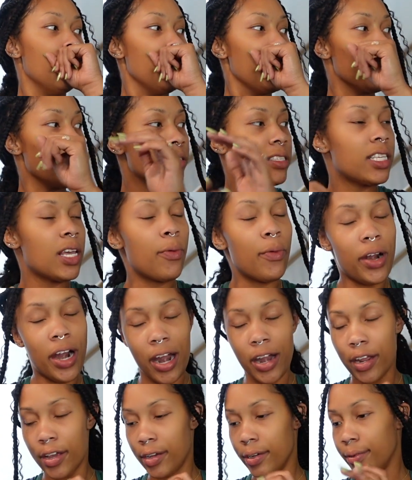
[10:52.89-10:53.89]
we're gonna see what
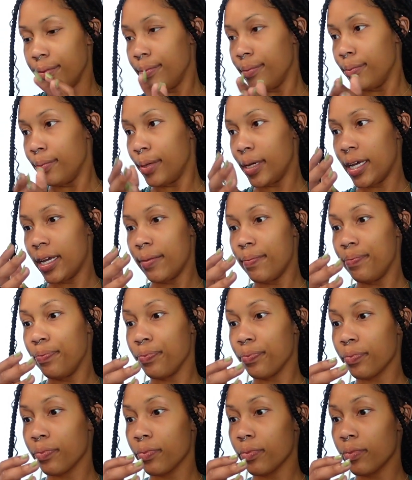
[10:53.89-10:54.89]
I do. But
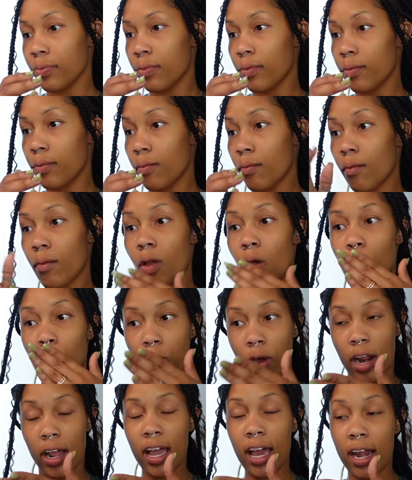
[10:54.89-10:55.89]

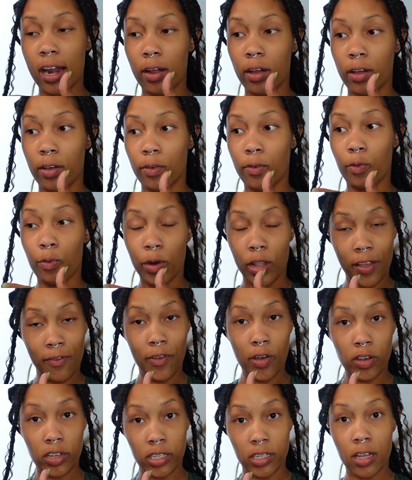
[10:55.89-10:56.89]
what I gotta really
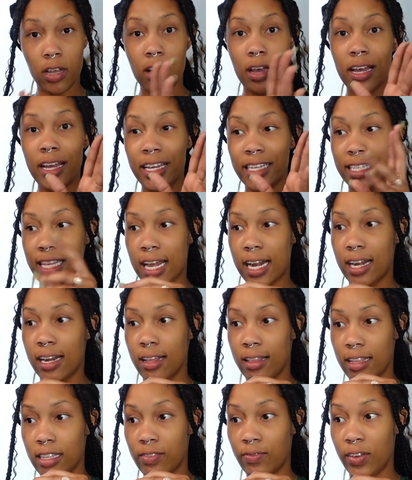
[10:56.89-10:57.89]
focus on is
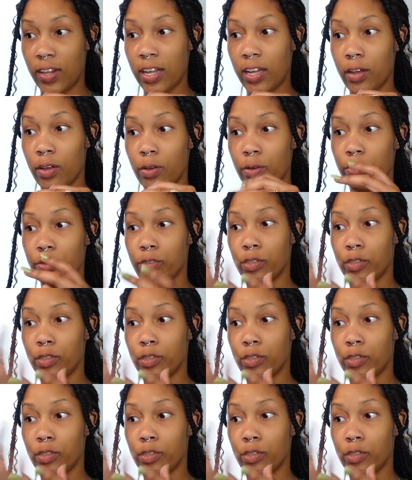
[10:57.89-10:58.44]
editing this video.